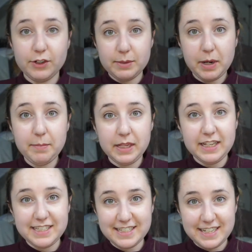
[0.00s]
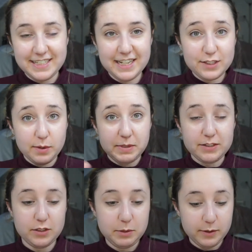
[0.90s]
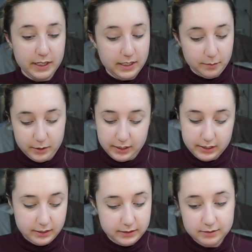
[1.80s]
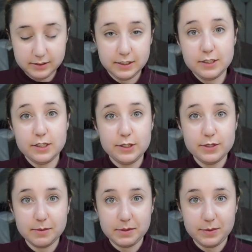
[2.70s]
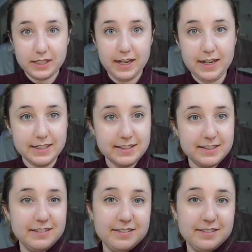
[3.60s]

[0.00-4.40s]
already primed my lids, as I said, so I'm going to zoom you in and we're going to do something with the eyes.